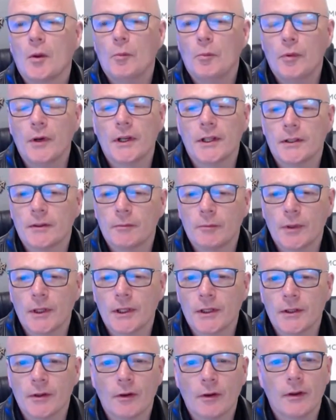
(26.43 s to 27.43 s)

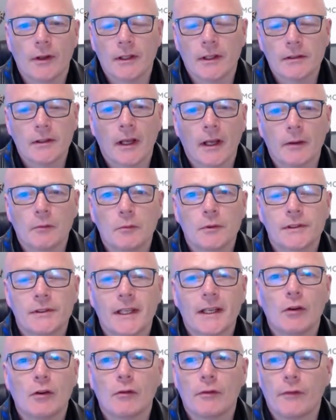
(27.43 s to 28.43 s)
British nothing. It's like we're
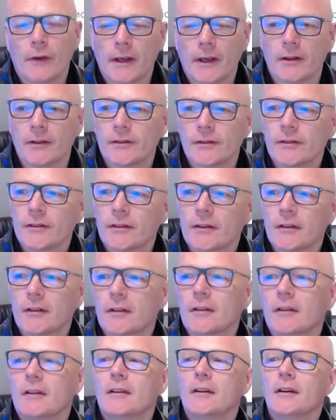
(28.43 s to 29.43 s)
single figures.
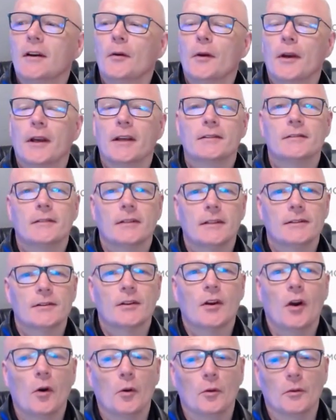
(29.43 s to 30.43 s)
Okay, it's
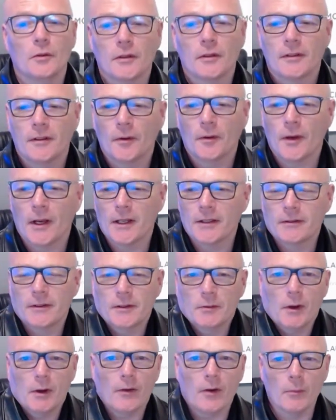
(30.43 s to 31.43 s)
cold. Okay, so this is
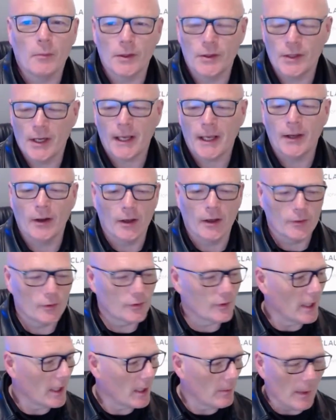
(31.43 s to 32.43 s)
why I've got my jacket on. I was
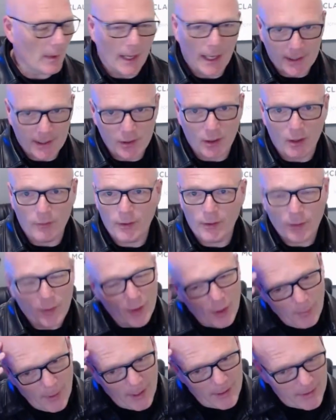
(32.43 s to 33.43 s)
taking my hat off. I thought
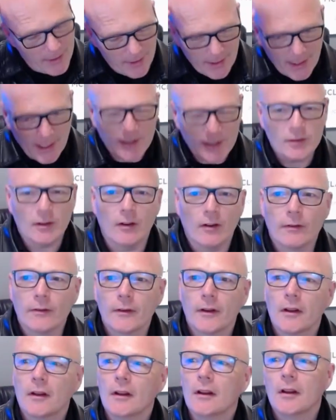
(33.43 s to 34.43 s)
I'd better take the hat off.
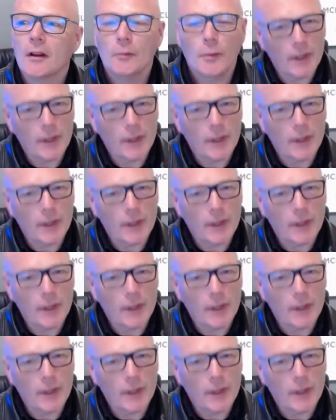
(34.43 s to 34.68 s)
But